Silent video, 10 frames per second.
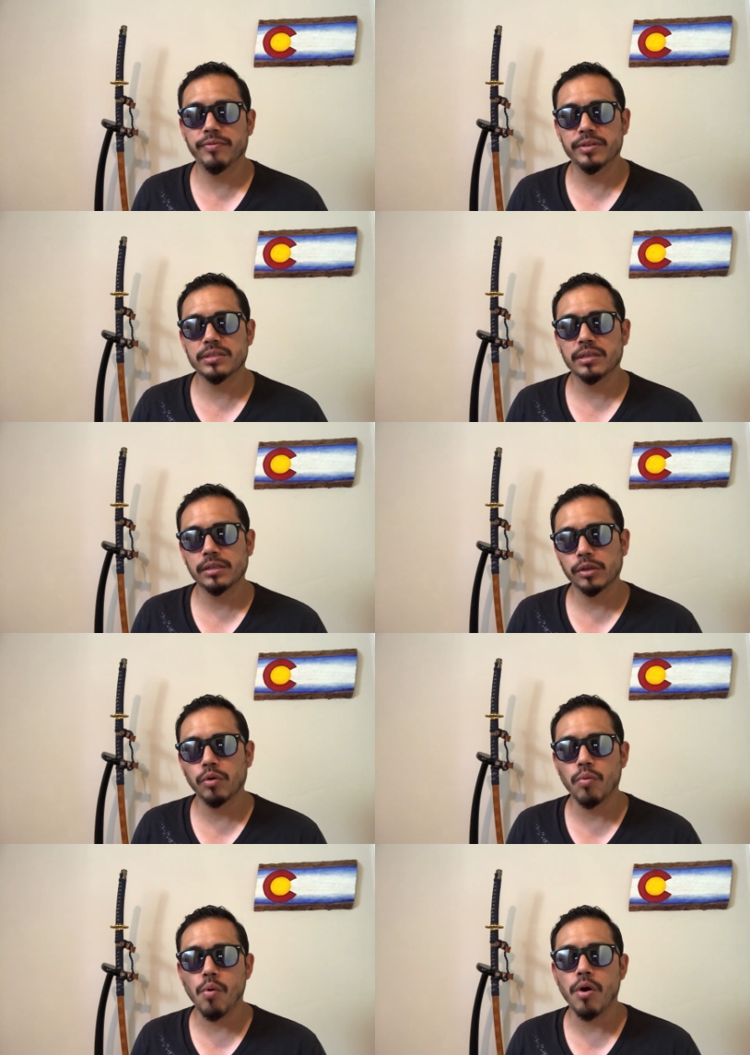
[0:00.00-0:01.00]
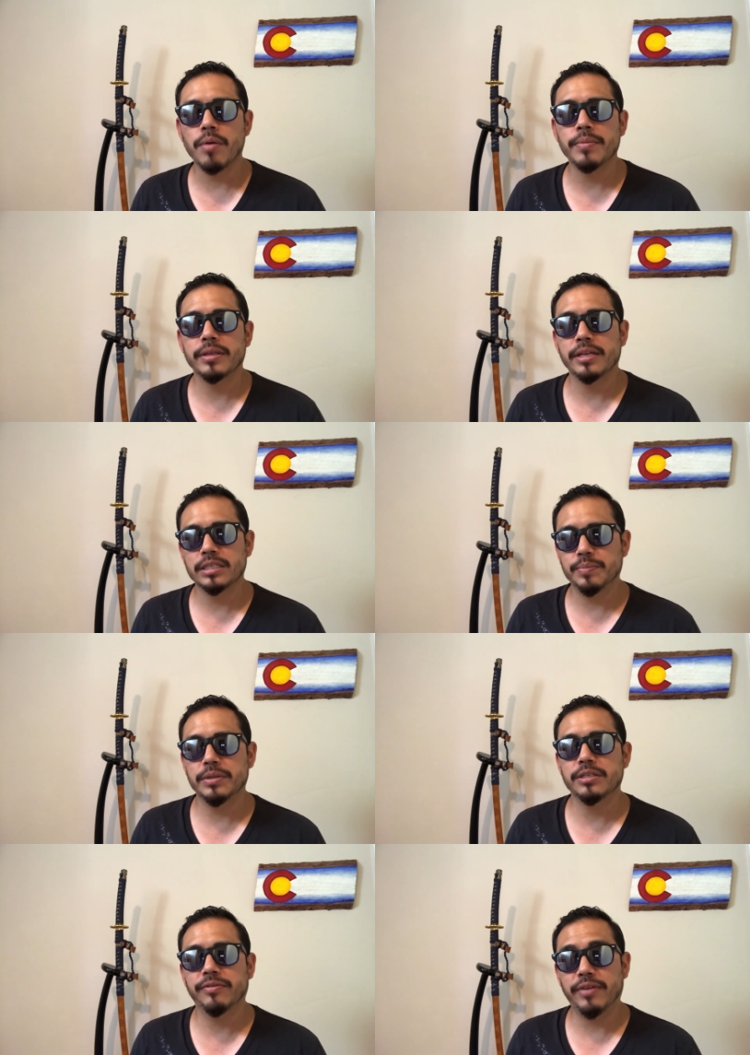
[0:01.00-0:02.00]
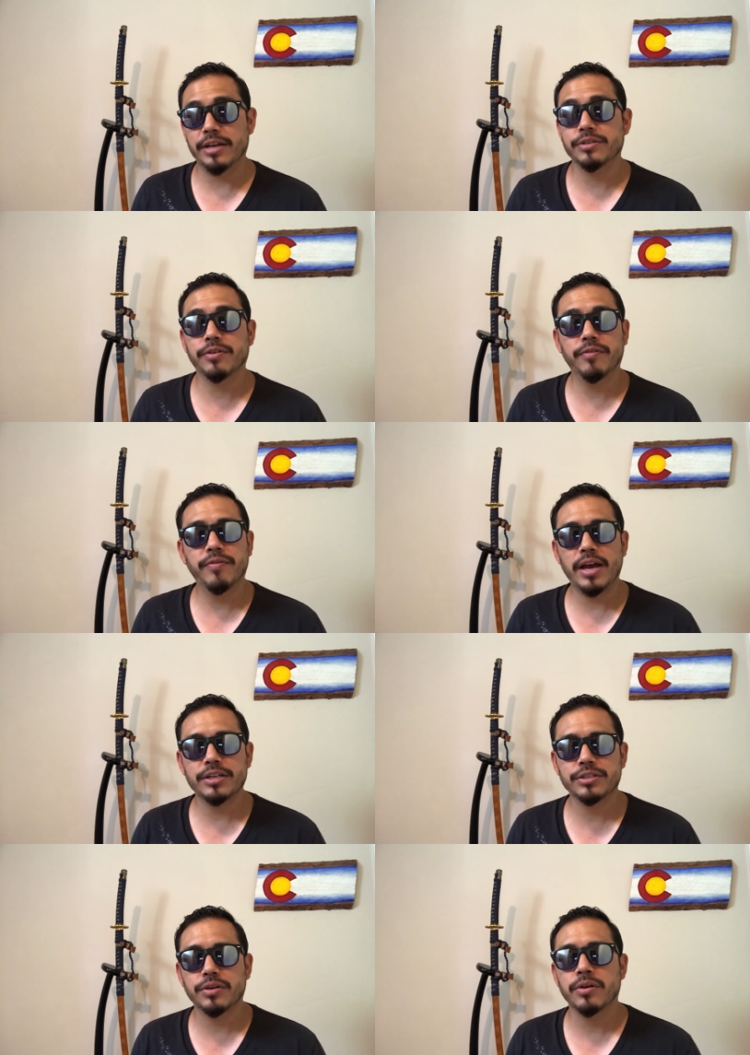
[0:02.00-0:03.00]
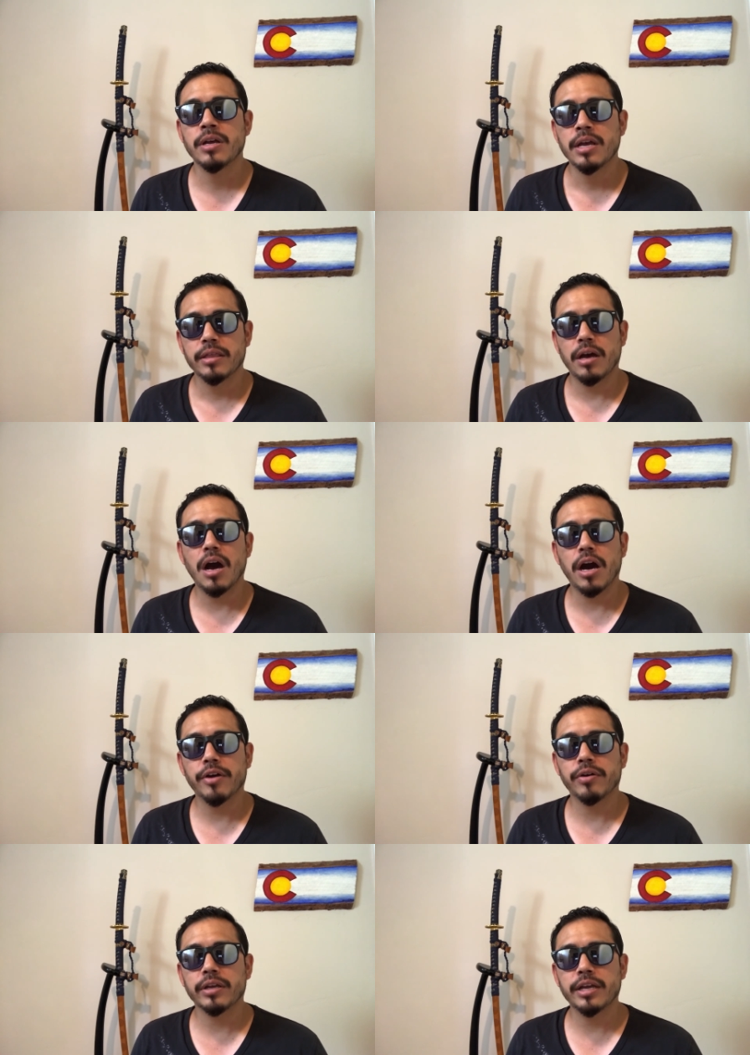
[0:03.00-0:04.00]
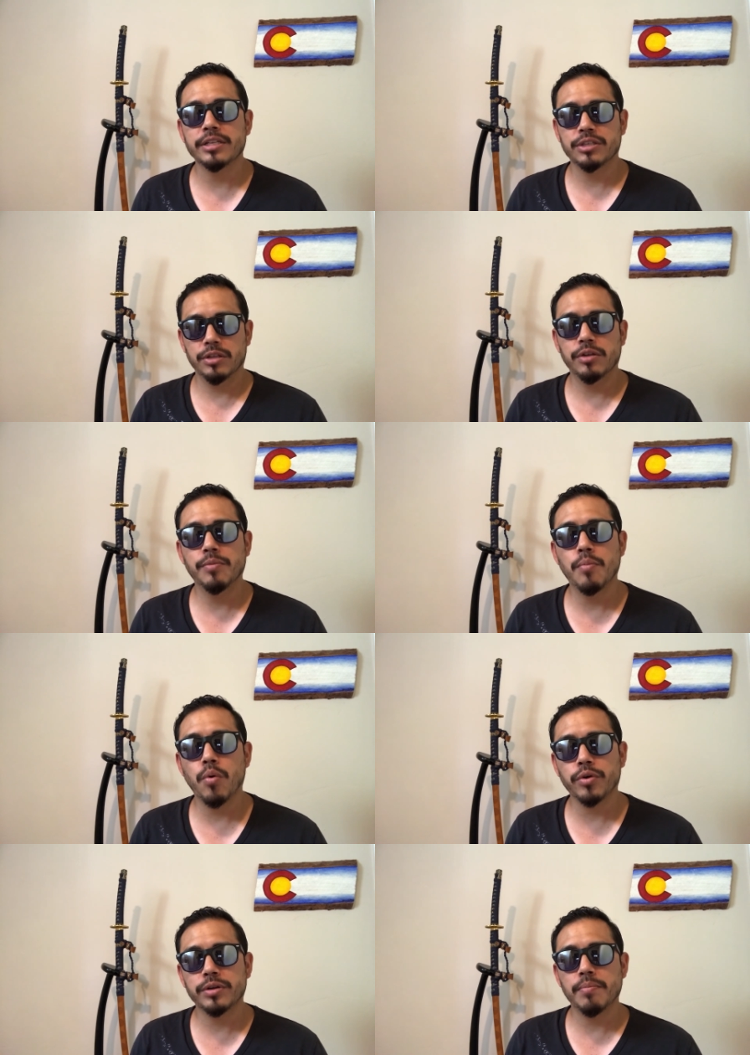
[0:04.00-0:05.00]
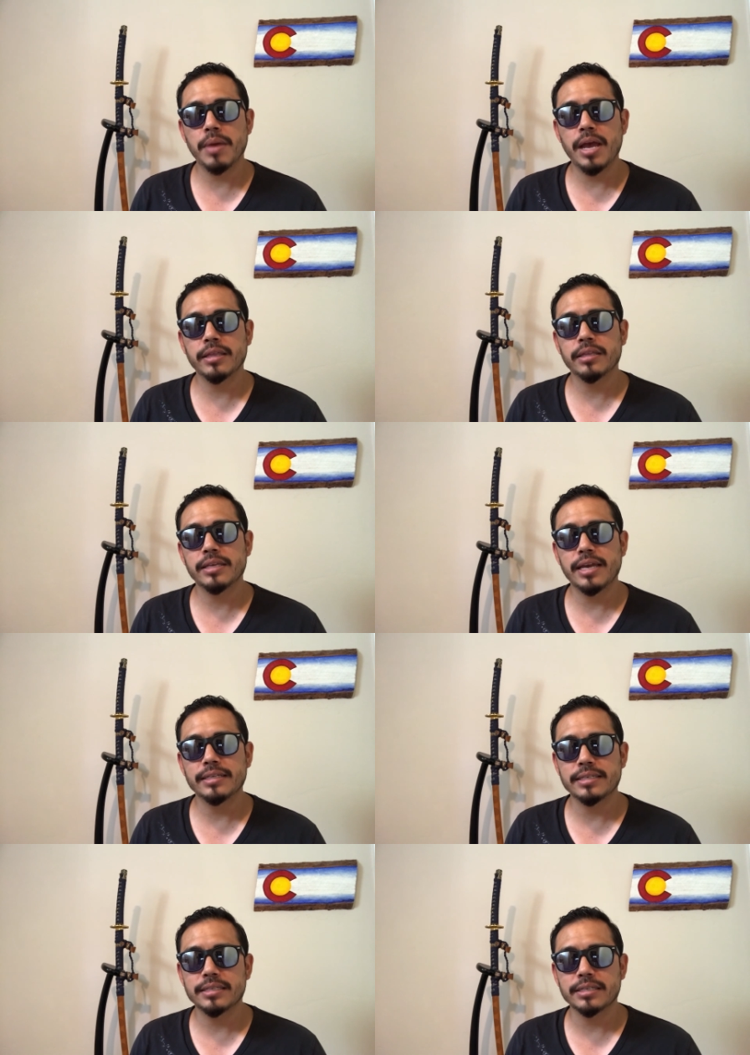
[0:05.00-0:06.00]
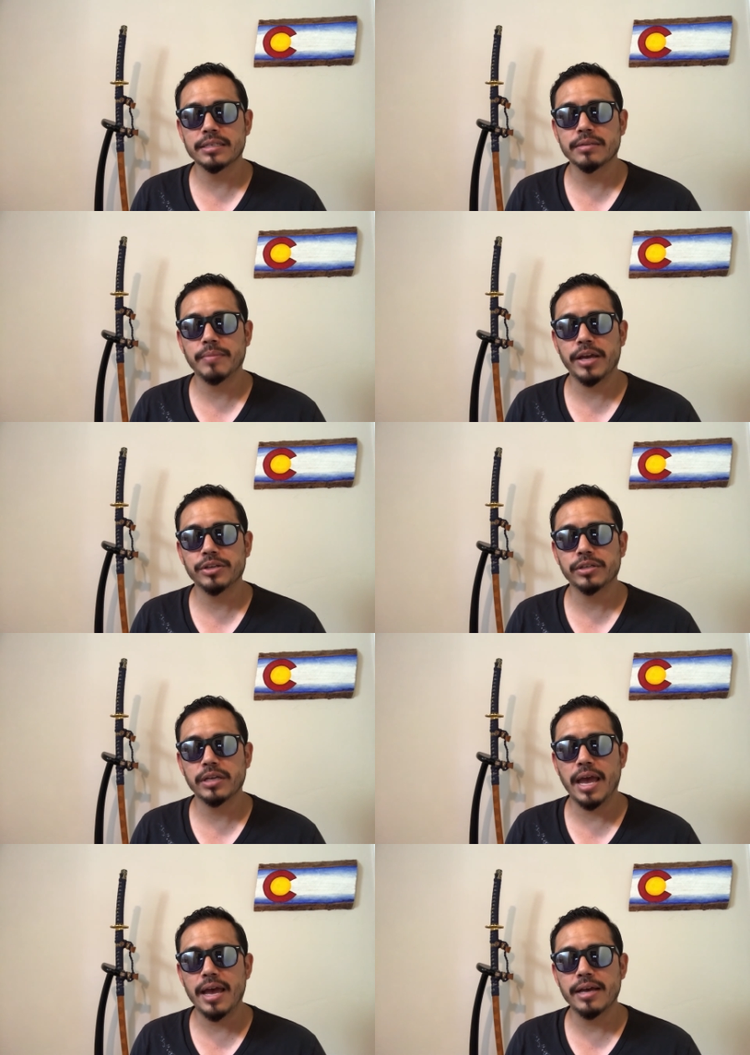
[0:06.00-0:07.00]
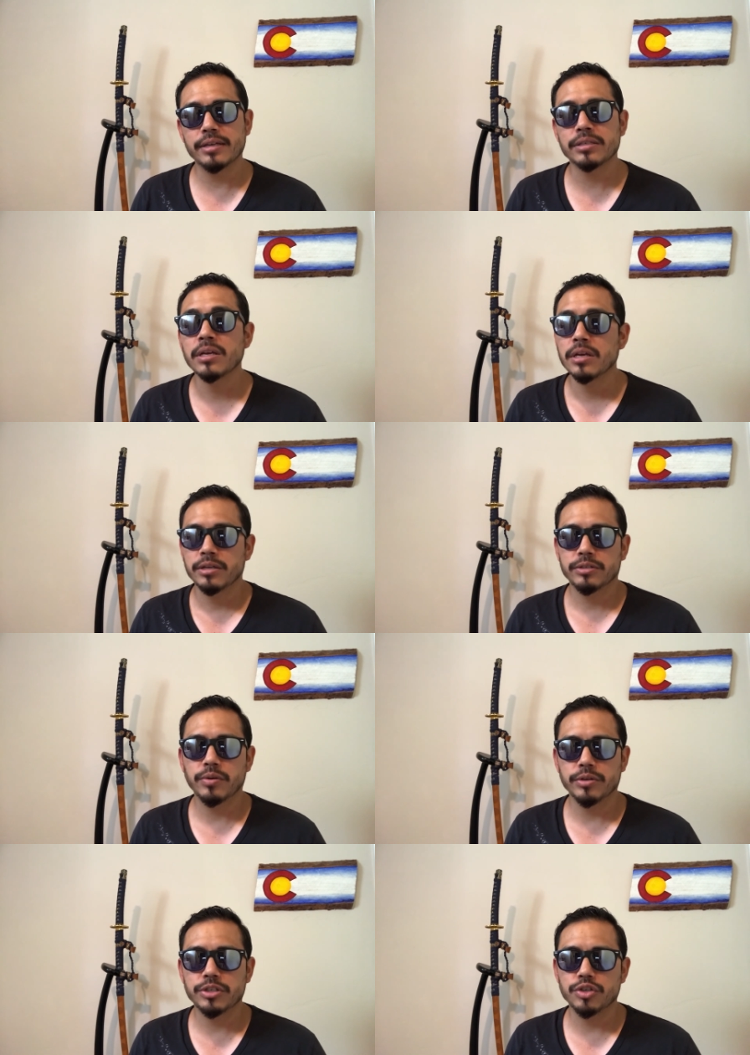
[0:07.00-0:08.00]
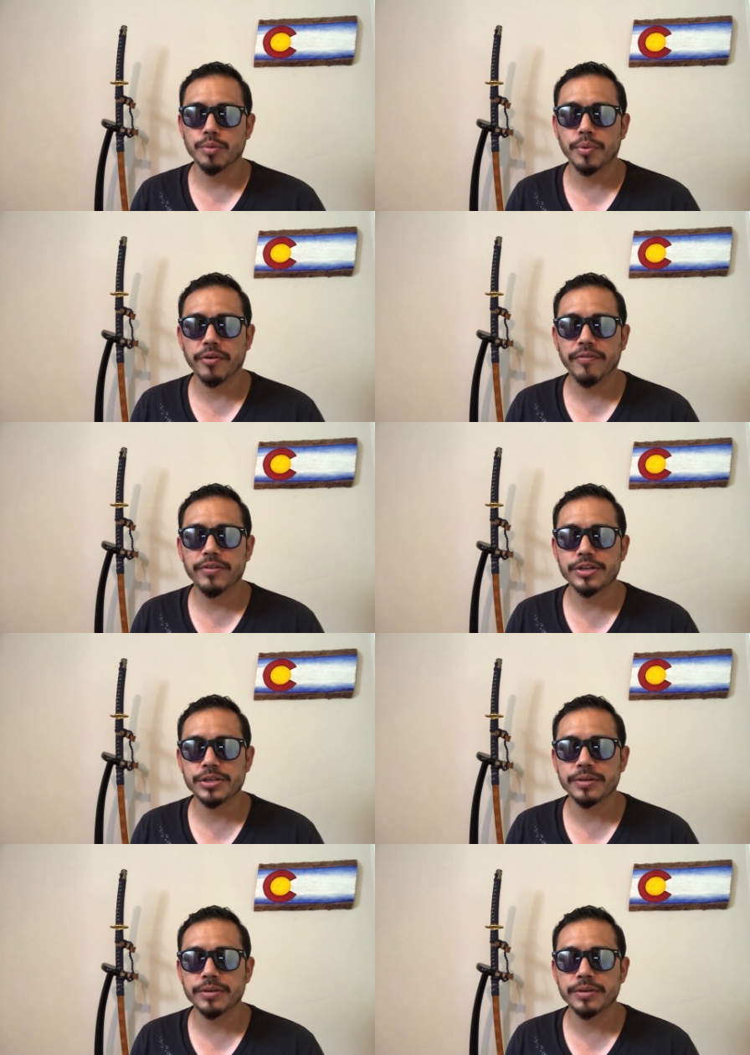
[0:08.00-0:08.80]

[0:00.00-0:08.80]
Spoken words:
it's a little warm, and then spins faster and faster the hotter it gets and the more demand that the AC system actually has. So it's super efficient.